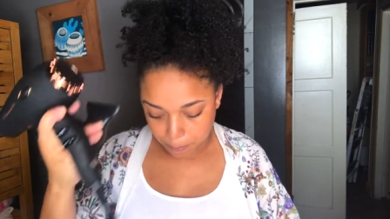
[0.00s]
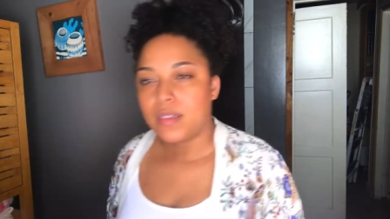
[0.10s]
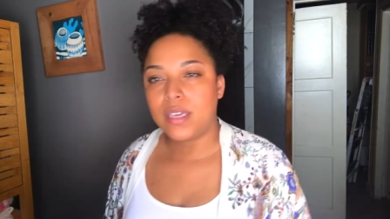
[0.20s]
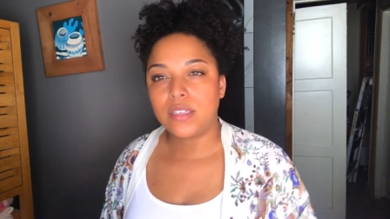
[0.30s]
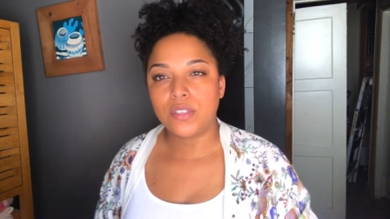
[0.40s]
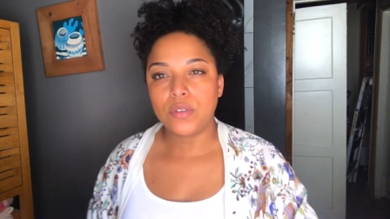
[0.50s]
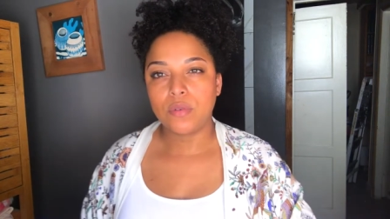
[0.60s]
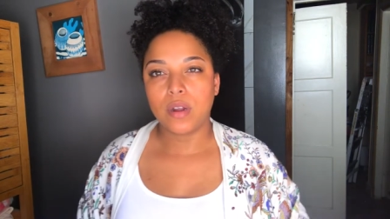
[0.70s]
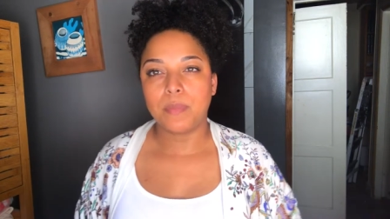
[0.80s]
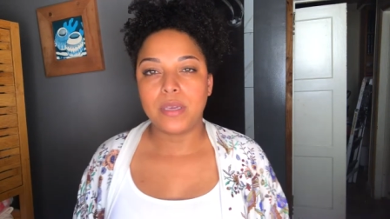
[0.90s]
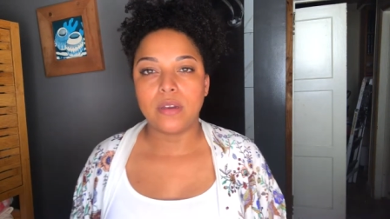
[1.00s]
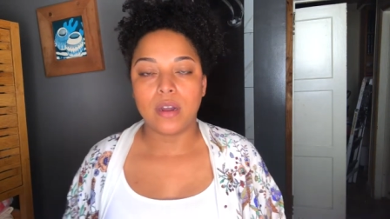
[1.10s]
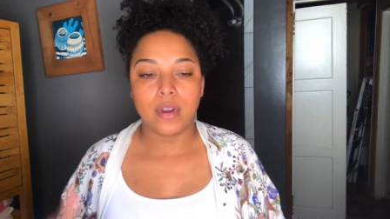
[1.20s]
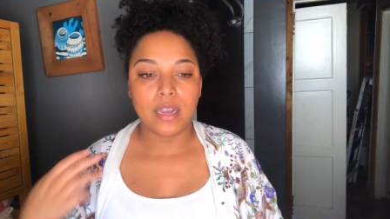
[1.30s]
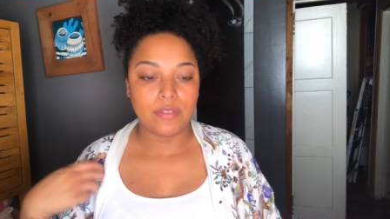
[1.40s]
These two are
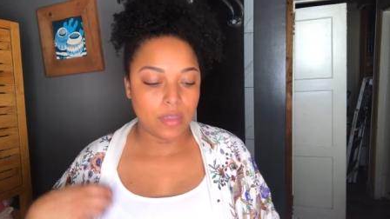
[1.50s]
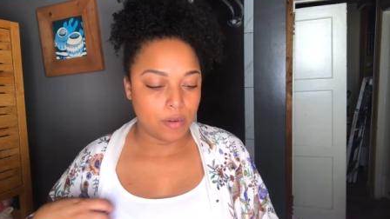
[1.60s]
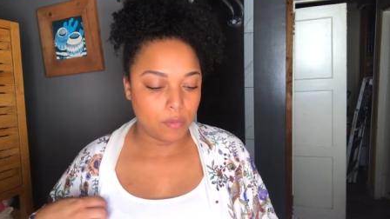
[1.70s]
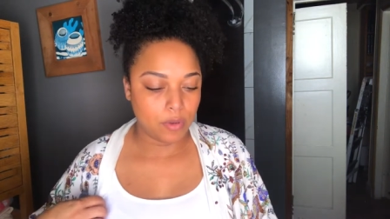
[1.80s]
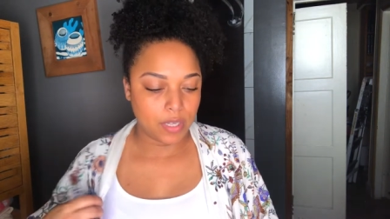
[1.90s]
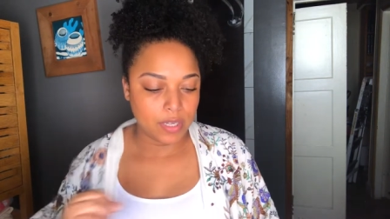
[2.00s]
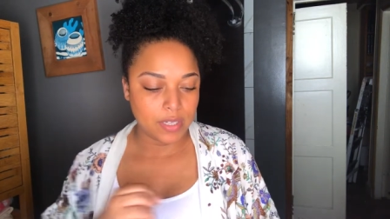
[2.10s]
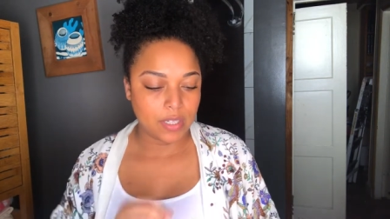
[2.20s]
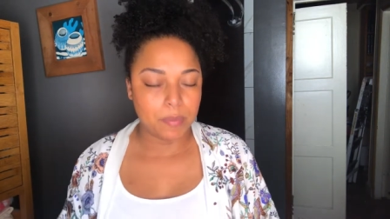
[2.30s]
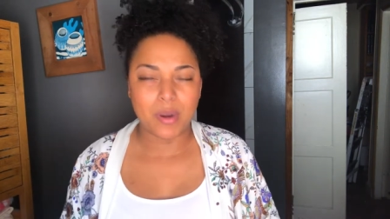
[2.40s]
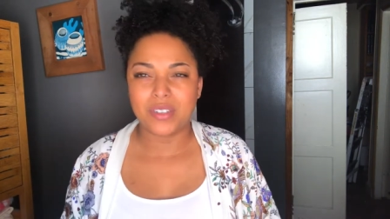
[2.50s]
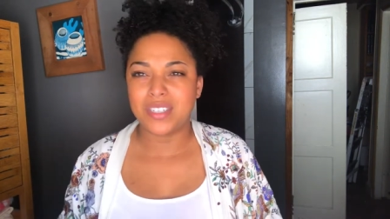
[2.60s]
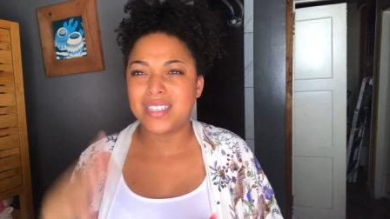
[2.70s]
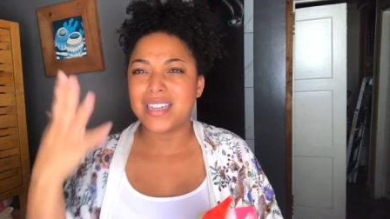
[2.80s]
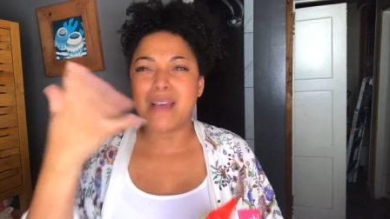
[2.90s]
PR and then we'll get into some
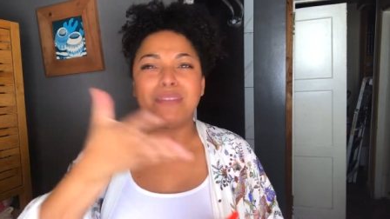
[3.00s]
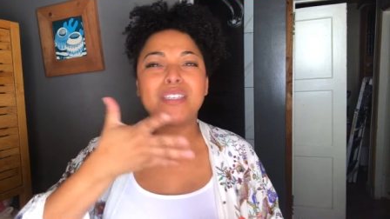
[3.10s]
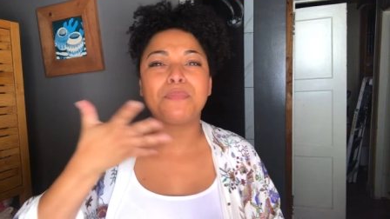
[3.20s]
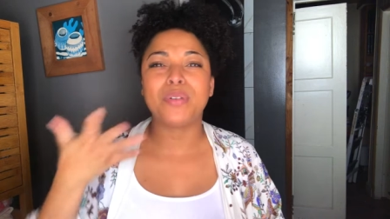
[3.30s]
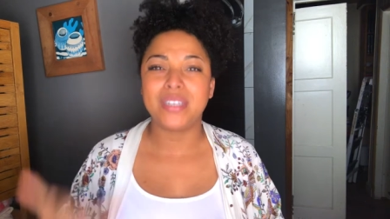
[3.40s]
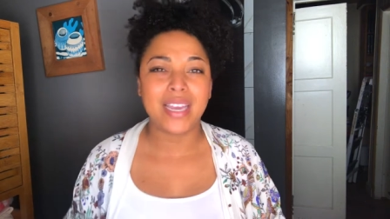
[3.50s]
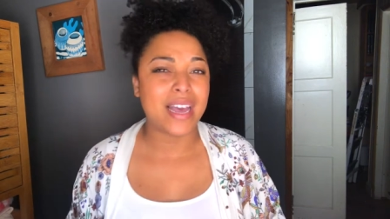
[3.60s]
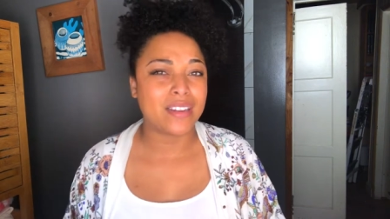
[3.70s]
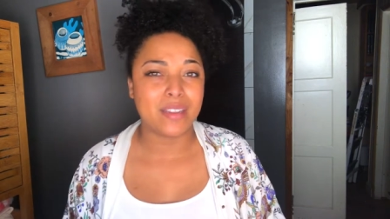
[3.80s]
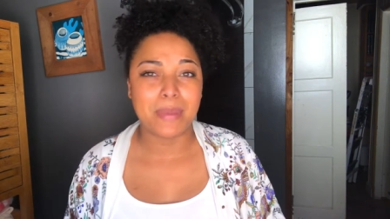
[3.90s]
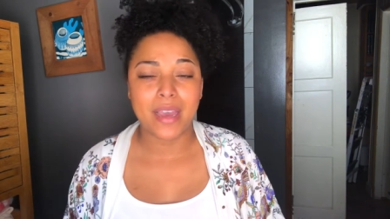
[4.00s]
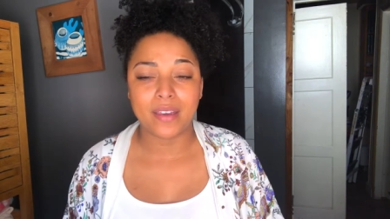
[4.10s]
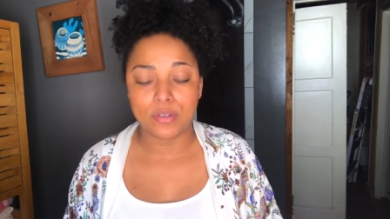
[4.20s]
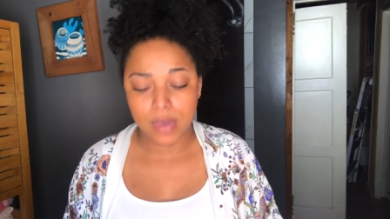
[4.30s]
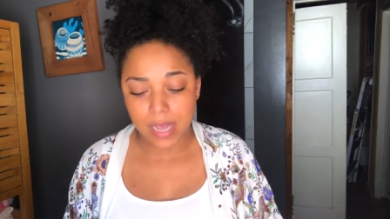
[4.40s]
purchases. I'm just pulling it out of the
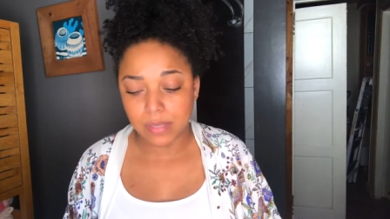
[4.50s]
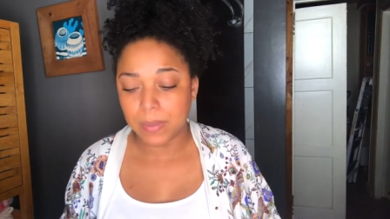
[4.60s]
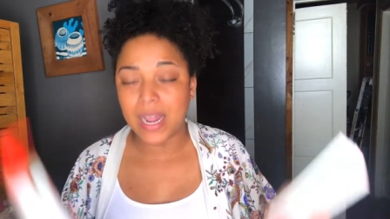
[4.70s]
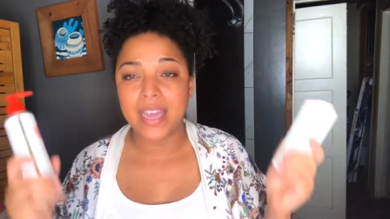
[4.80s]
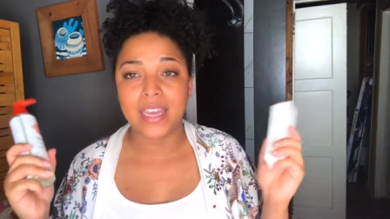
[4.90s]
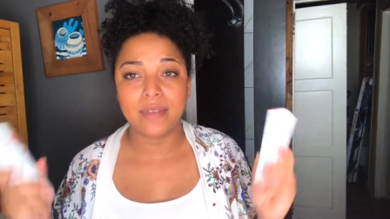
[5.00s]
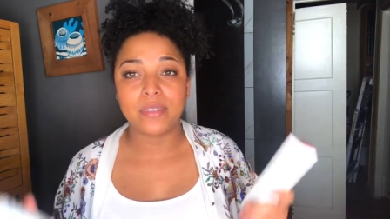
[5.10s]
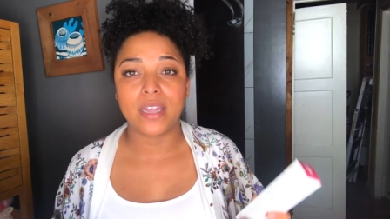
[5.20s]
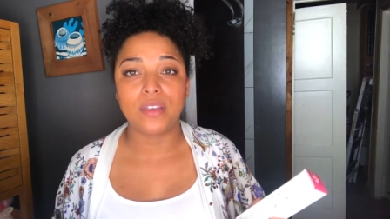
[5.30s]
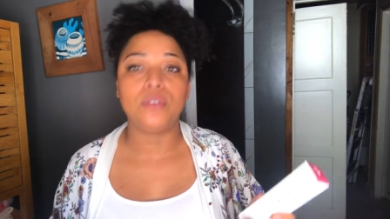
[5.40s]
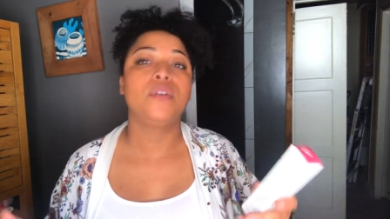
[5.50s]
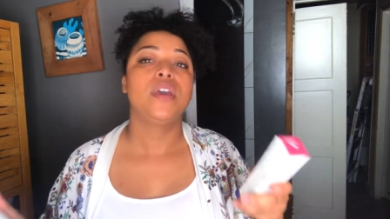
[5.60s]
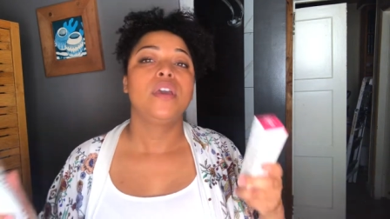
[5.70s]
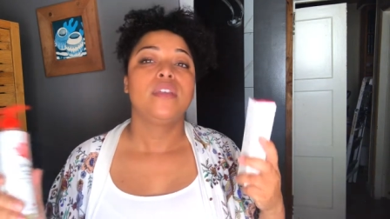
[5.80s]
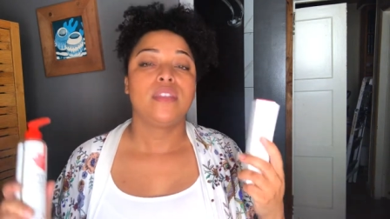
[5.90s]
bag, you guys, but I am telling you
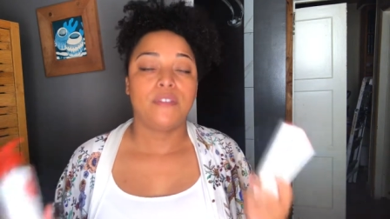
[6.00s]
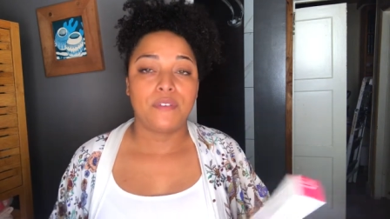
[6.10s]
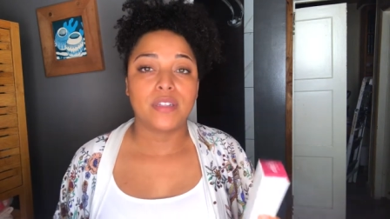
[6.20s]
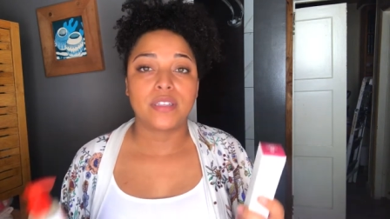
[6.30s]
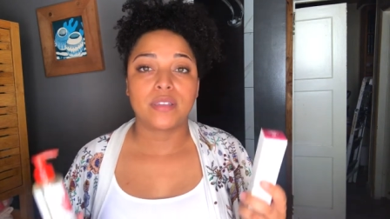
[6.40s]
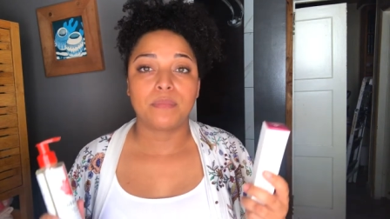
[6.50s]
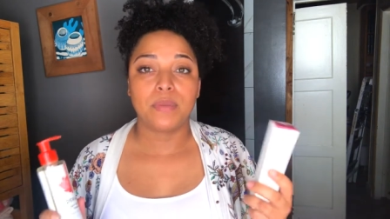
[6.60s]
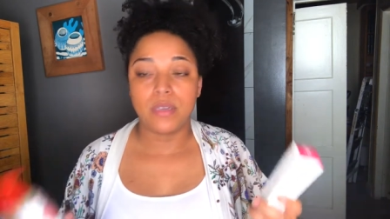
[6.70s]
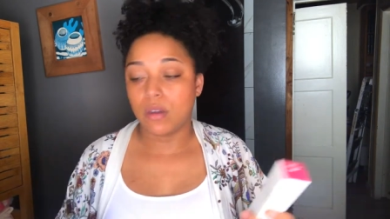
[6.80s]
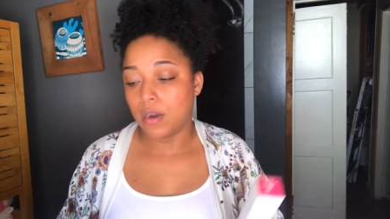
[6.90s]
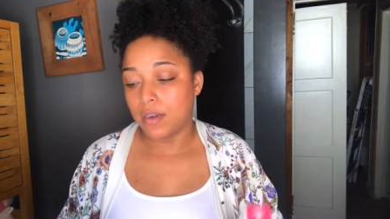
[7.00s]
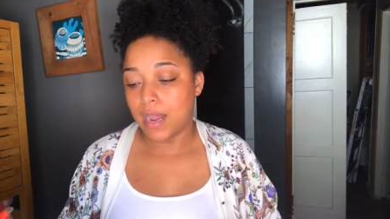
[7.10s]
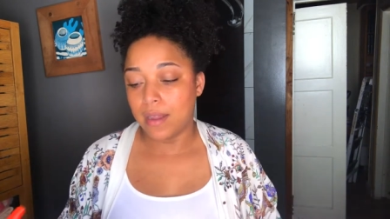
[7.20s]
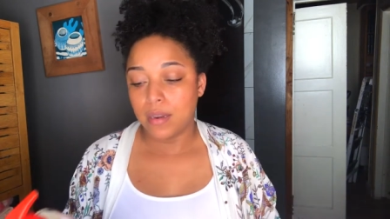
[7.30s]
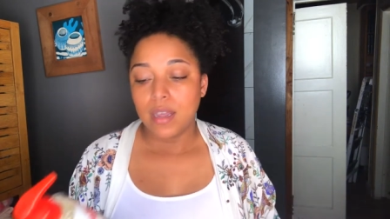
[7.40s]
if it's PR or
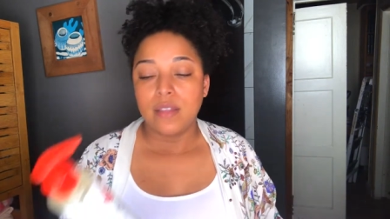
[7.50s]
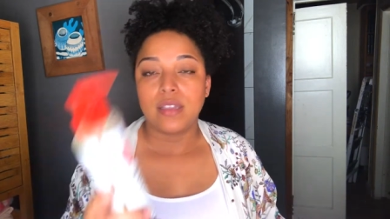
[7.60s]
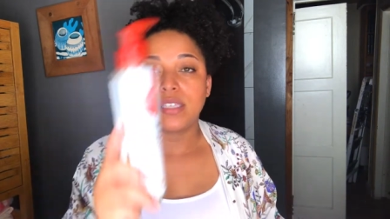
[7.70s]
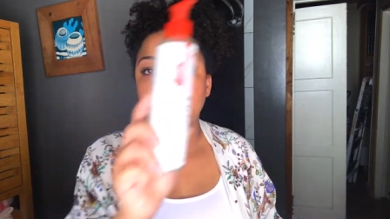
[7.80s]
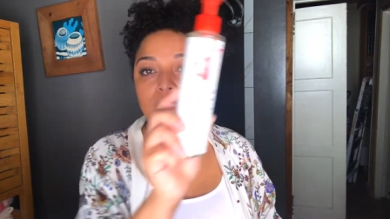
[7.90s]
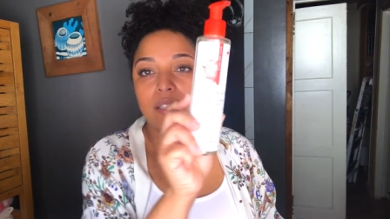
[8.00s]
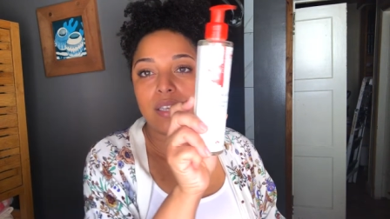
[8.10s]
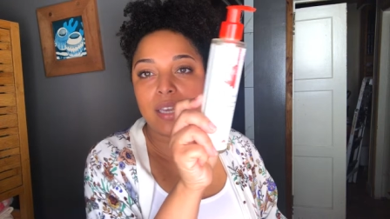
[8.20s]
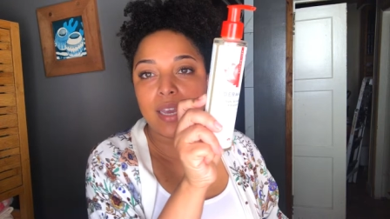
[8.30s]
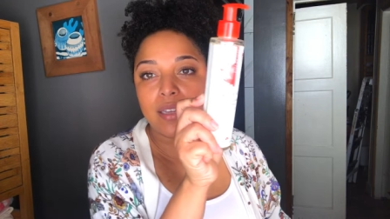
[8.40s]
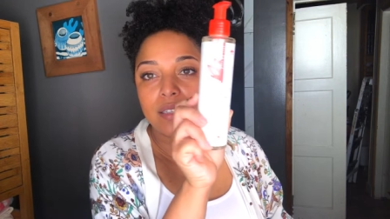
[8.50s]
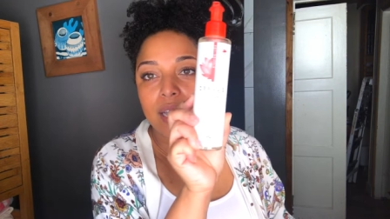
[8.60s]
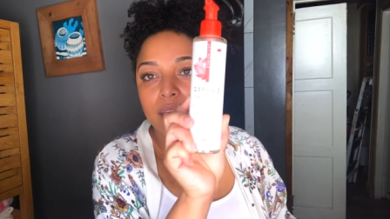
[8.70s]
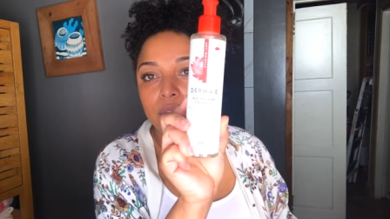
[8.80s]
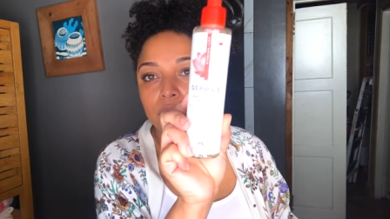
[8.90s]
not. This is the
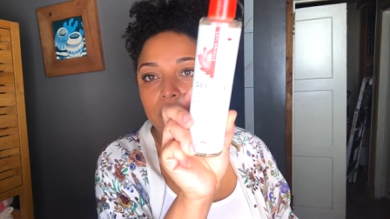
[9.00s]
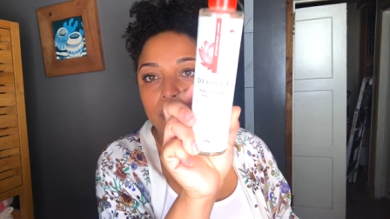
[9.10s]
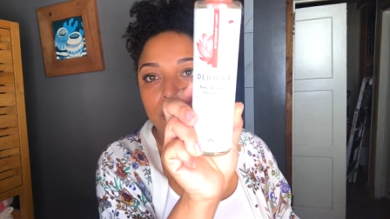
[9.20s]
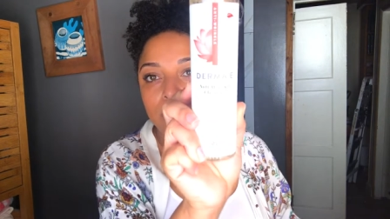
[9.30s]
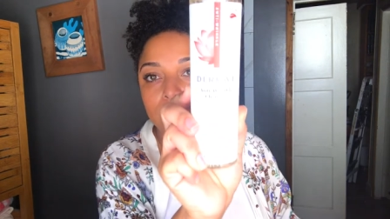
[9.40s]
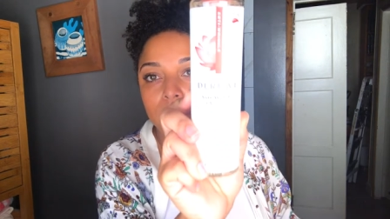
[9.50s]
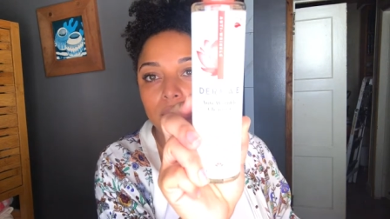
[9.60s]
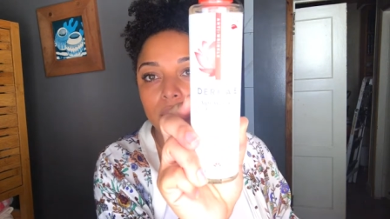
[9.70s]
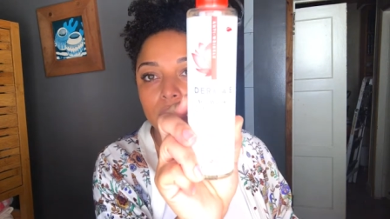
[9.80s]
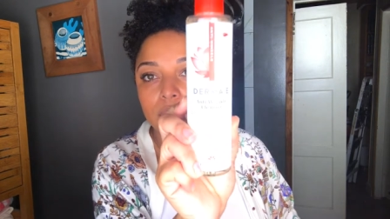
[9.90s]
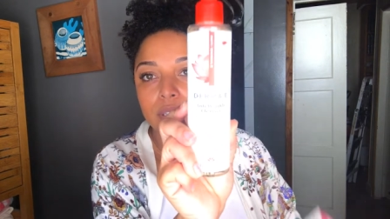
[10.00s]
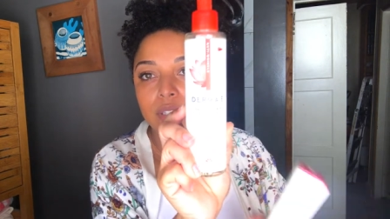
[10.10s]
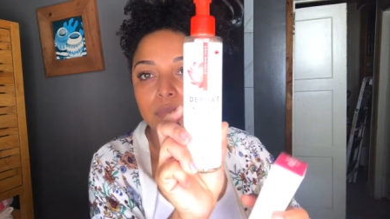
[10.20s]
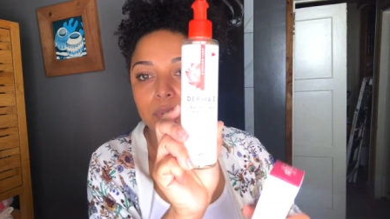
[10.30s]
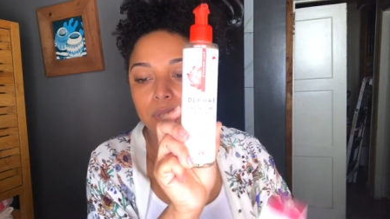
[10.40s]
anti-wrinkle.
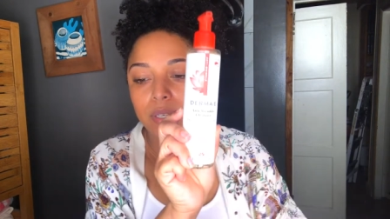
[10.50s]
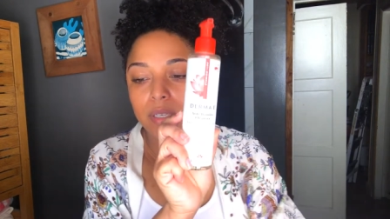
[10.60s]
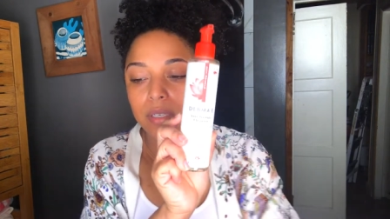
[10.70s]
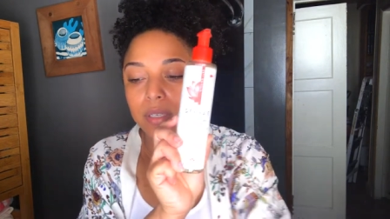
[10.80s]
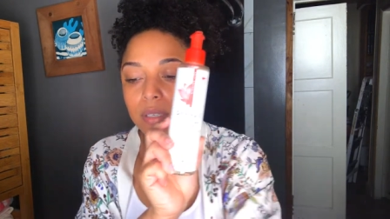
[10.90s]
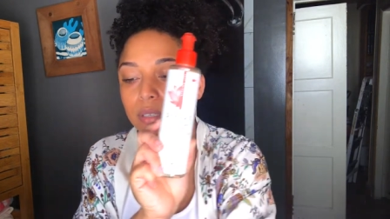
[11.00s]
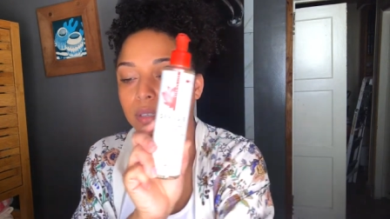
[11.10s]
Let's bring